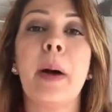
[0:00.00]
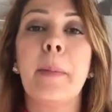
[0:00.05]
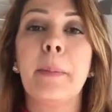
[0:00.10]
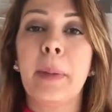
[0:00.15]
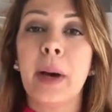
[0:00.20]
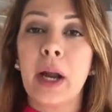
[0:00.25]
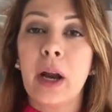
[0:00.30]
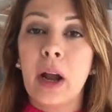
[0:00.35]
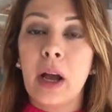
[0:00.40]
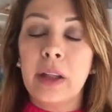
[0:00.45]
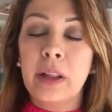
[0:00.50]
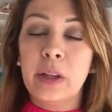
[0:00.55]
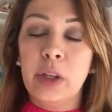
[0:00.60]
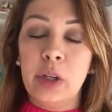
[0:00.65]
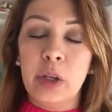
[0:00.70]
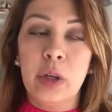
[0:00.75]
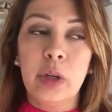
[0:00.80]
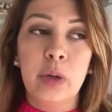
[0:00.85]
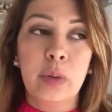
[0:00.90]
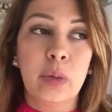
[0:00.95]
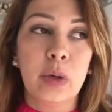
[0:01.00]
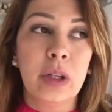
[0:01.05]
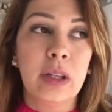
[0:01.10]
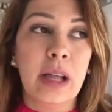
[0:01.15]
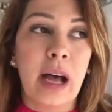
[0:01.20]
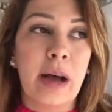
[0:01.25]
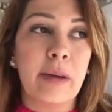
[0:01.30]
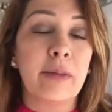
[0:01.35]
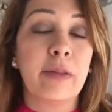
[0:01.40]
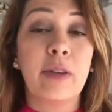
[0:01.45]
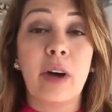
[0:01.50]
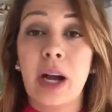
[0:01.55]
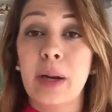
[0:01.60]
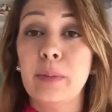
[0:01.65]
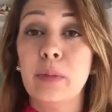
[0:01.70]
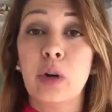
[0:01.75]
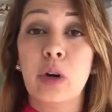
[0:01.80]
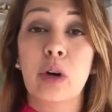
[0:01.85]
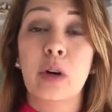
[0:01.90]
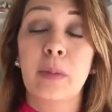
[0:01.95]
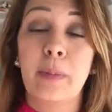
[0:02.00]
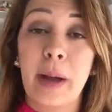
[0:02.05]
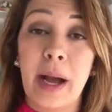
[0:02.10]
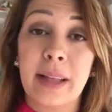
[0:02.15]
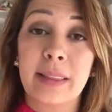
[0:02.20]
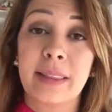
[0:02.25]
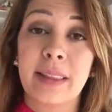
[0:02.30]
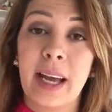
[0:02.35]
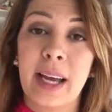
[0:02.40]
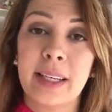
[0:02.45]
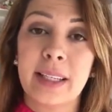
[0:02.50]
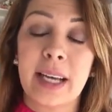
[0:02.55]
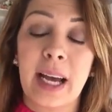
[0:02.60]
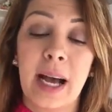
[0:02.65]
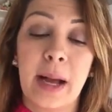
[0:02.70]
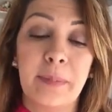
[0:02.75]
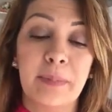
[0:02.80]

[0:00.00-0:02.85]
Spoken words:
But you will find more about that